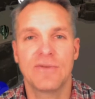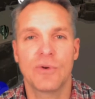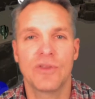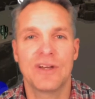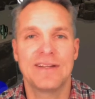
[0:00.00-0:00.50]

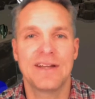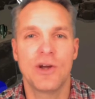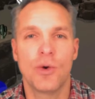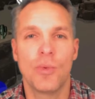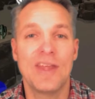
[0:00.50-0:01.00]
for the
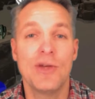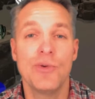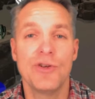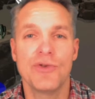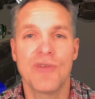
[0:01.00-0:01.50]
Nintendo Wii
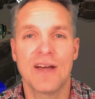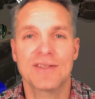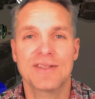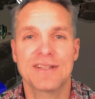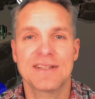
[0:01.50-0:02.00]
U in
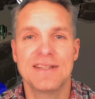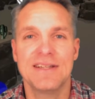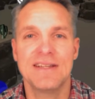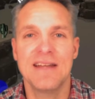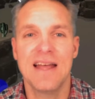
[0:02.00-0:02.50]
2016.